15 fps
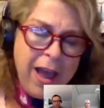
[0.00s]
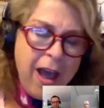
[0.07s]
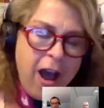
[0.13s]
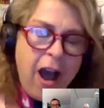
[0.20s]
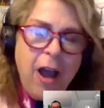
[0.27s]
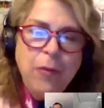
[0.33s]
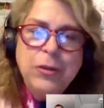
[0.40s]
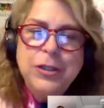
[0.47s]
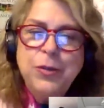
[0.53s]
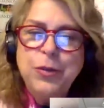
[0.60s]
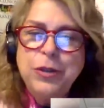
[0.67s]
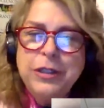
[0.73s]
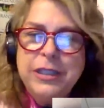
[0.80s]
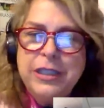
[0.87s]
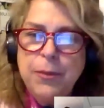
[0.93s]
I was
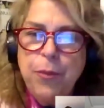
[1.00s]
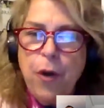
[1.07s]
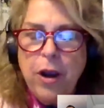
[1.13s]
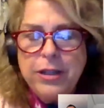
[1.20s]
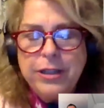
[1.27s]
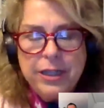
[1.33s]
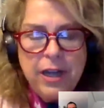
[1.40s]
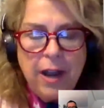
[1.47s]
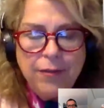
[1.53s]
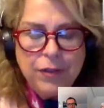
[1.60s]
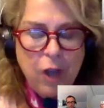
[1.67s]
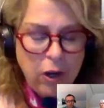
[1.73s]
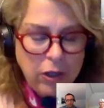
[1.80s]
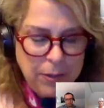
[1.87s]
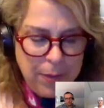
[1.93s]
really surprised, and I've
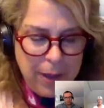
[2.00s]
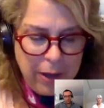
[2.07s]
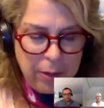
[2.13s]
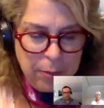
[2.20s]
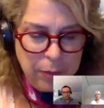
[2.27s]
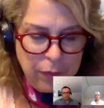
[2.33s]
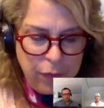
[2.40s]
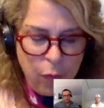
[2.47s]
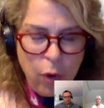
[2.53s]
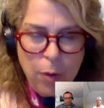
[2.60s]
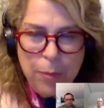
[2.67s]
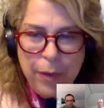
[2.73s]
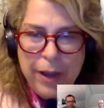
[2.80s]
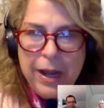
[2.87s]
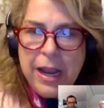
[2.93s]
talked about it before,
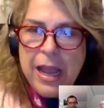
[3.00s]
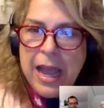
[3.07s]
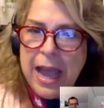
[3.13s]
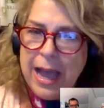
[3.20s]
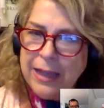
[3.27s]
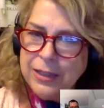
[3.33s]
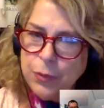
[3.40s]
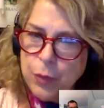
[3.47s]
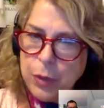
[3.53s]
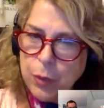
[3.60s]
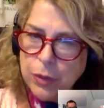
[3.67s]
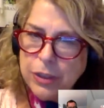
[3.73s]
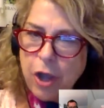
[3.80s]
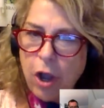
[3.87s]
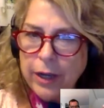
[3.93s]
but as we were
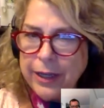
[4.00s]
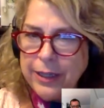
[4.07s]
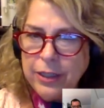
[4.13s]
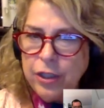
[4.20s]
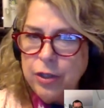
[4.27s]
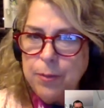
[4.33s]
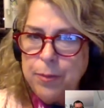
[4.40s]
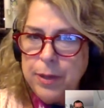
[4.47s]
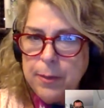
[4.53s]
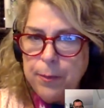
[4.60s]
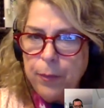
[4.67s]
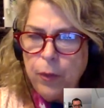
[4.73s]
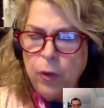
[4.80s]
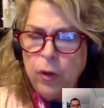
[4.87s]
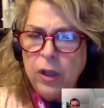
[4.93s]
talking to the
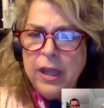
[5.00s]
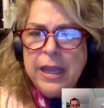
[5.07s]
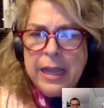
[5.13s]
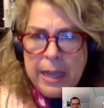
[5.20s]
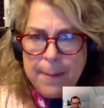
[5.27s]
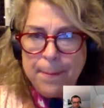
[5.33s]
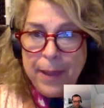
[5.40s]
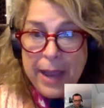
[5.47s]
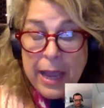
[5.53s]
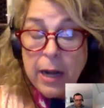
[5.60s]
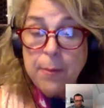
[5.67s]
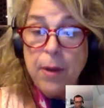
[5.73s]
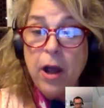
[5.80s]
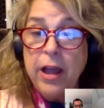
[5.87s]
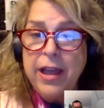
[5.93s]
people in
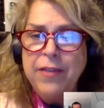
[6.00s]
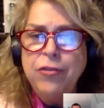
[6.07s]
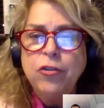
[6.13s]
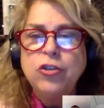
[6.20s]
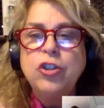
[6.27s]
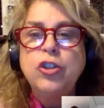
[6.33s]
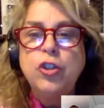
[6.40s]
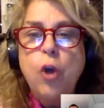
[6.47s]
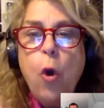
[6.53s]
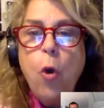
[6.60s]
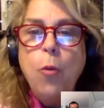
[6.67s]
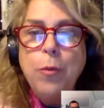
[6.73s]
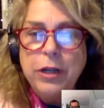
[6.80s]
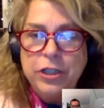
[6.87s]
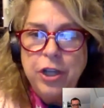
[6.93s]
Panama, and there's so
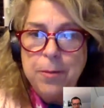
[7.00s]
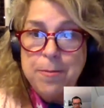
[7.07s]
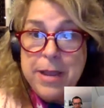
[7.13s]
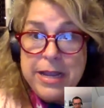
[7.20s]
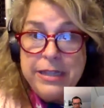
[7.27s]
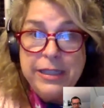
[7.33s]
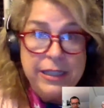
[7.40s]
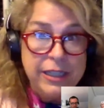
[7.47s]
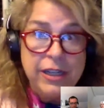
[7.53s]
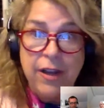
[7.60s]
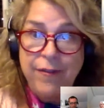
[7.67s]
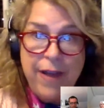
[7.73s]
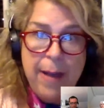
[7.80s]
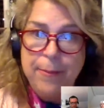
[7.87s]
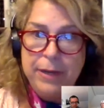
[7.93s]
much amazing stuff
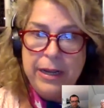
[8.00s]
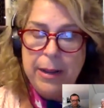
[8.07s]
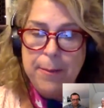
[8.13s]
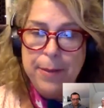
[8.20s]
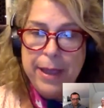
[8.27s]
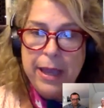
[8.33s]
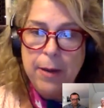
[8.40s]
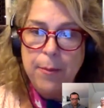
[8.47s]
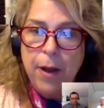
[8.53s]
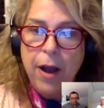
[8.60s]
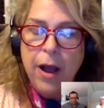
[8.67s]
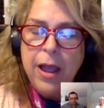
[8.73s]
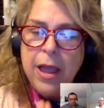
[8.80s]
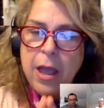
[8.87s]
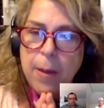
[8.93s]
happening in Panama,
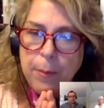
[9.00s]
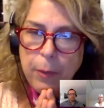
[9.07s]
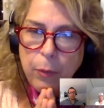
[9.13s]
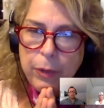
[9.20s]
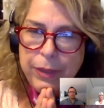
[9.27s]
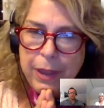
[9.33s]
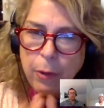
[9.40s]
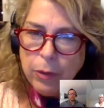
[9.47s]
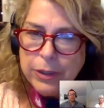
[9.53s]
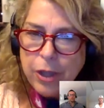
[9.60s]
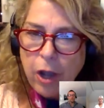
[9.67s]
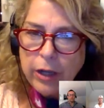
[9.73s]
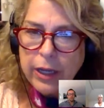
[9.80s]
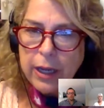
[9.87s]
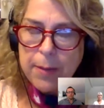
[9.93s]
but when they were
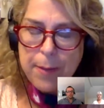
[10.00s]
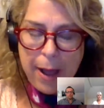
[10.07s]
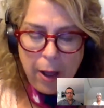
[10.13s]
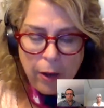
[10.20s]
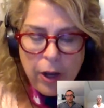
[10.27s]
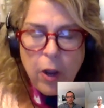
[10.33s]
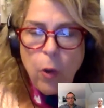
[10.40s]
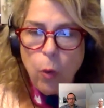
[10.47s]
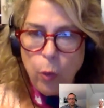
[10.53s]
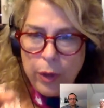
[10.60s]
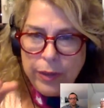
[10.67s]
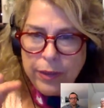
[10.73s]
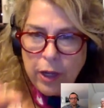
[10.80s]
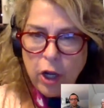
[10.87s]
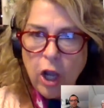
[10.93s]
talking about when
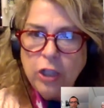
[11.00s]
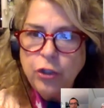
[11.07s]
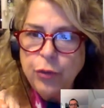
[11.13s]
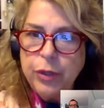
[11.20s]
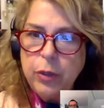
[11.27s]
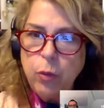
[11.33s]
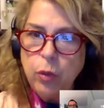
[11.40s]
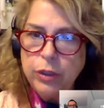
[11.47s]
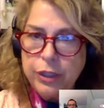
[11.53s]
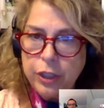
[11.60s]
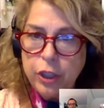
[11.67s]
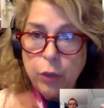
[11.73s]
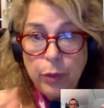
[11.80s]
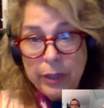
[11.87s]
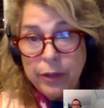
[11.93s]
the country was
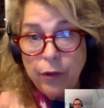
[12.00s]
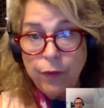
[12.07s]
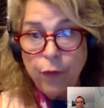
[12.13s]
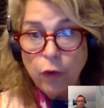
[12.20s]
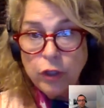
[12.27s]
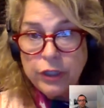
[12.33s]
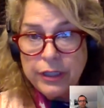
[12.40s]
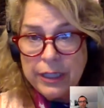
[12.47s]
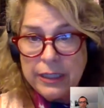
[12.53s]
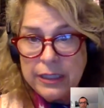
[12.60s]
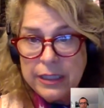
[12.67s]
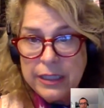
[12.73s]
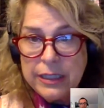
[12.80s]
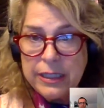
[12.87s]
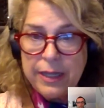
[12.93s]
doing their first
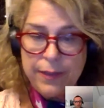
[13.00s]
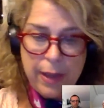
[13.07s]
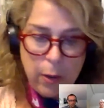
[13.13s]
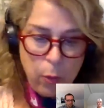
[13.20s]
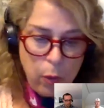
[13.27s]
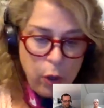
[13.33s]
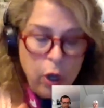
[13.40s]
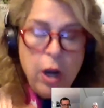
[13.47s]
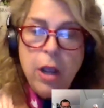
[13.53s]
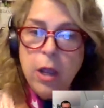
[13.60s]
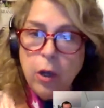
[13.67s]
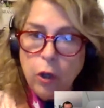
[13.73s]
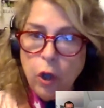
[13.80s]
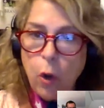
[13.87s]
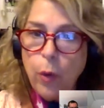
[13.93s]
census, and they were
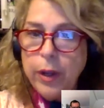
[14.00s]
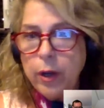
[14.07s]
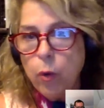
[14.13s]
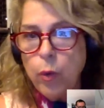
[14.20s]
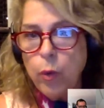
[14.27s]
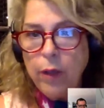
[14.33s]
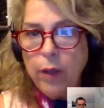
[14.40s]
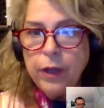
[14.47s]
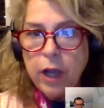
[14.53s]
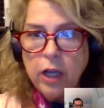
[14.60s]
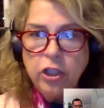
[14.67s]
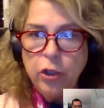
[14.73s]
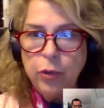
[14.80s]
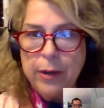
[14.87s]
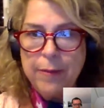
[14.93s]
going around the
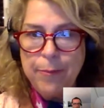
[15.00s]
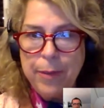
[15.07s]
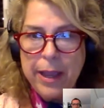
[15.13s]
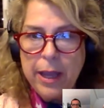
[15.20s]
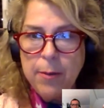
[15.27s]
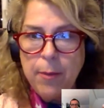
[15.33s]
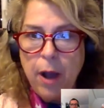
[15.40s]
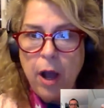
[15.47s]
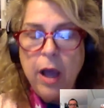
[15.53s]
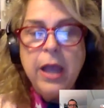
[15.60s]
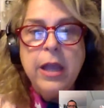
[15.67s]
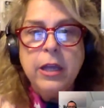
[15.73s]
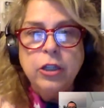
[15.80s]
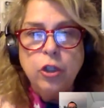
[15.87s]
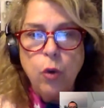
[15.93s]
country of Panama
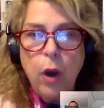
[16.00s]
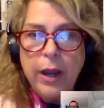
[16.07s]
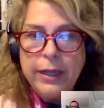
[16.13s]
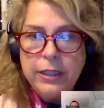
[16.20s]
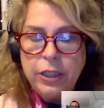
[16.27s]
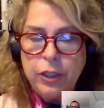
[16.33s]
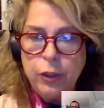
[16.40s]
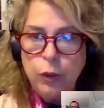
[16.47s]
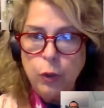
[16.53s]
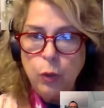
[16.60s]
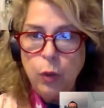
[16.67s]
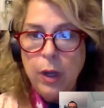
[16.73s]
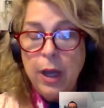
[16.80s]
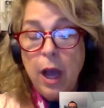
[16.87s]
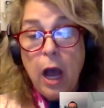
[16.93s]
trying to
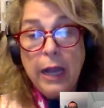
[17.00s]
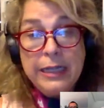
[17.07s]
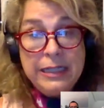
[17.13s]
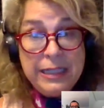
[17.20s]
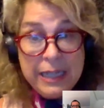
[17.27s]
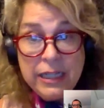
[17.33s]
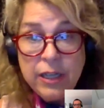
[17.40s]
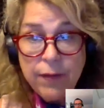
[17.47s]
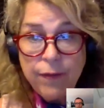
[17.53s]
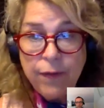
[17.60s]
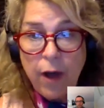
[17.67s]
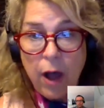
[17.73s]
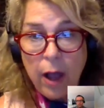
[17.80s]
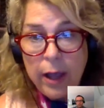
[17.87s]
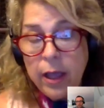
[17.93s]

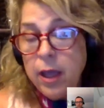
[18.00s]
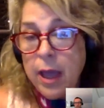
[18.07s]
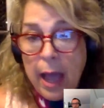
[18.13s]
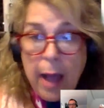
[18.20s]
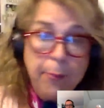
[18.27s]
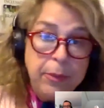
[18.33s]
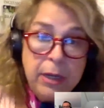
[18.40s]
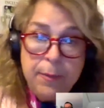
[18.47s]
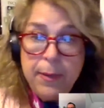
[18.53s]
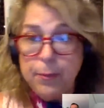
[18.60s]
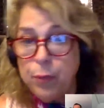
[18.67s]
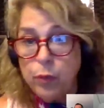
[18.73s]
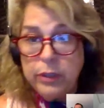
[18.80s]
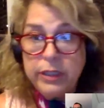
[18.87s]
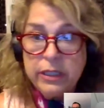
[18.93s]
identify how many people
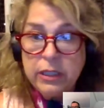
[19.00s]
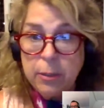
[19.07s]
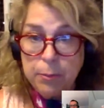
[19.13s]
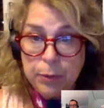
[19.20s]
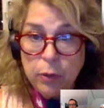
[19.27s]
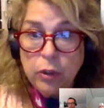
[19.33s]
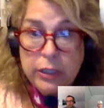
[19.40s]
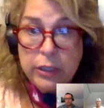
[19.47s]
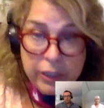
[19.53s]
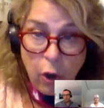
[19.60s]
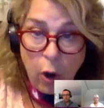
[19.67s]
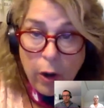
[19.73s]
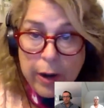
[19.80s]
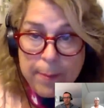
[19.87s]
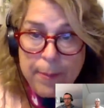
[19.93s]
with disabilities are
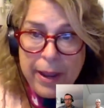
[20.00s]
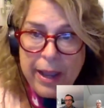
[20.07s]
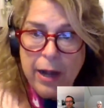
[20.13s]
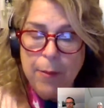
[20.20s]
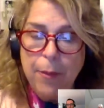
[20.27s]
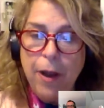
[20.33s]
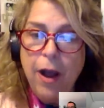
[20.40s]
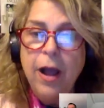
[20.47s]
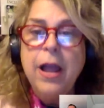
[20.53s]
in Panama.